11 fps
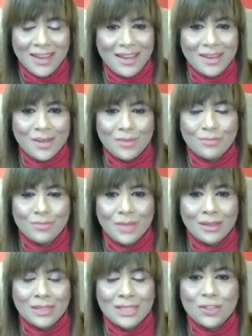
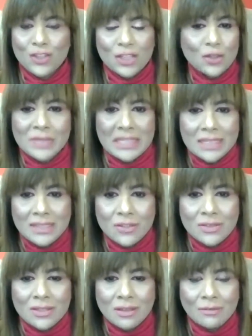It's just committing to
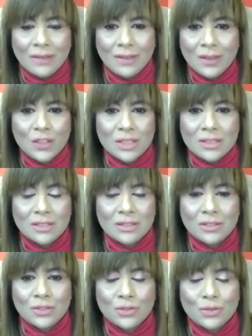yourself. I think just
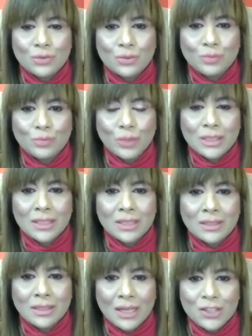to put it
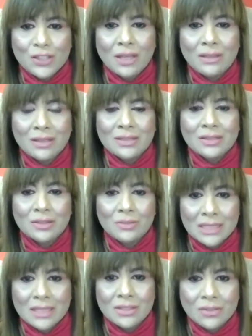in a nutshell, it's
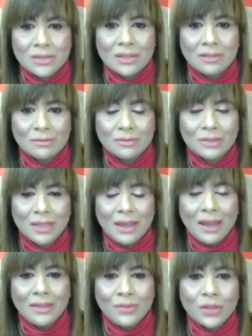committing to yourself.
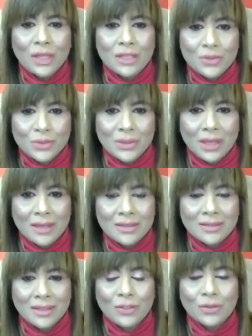And if you can do that,
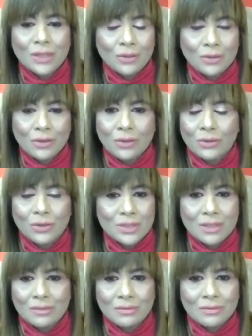then you can grow
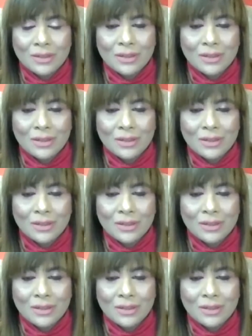yourself.